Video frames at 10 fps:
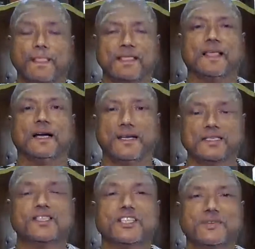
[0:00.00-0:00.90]
that is
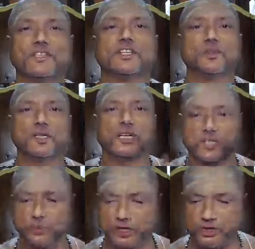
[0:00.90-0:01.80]
the Shiva Tattva, that is
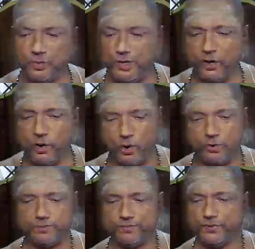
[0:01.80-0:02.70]
what should be known.
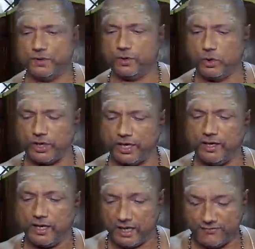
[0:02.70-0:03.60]
Okay.
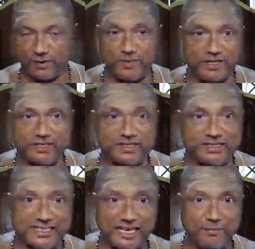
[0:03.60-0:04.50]
And from the
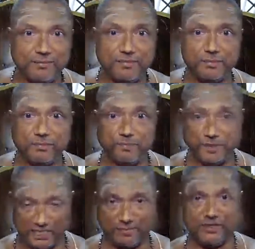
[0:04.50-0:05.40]
same
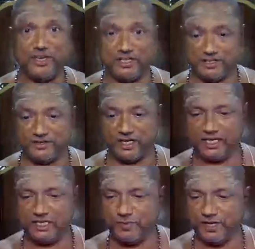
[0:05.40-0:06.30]
Pratyabhijna Tantra, he is
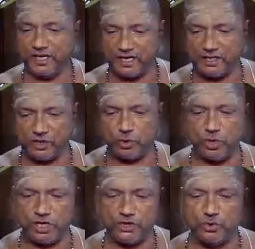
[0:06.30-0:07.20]
bringing another
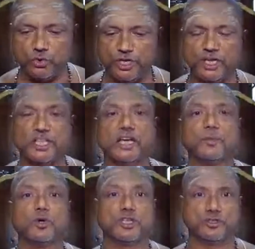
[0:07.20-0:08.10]
shloka, Shunyadi
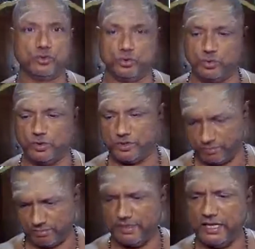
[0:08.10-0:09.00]
Abodhastu,
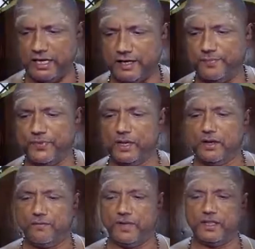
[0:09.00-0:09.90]
meaning
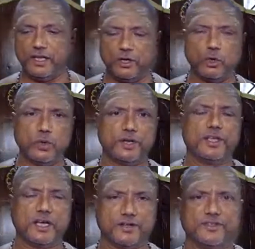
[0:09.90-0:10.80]
when the doer, the
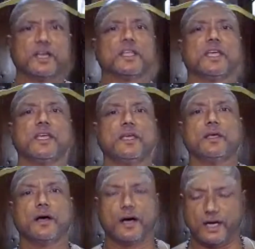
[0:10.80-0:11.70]
Karta, the
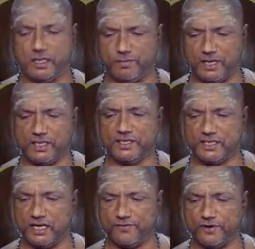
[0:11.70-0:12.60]
Atma, the
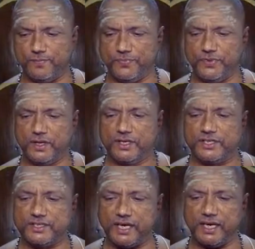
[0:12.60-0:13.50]
self,
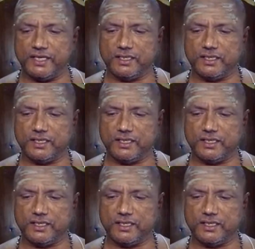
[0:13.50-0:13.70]
stays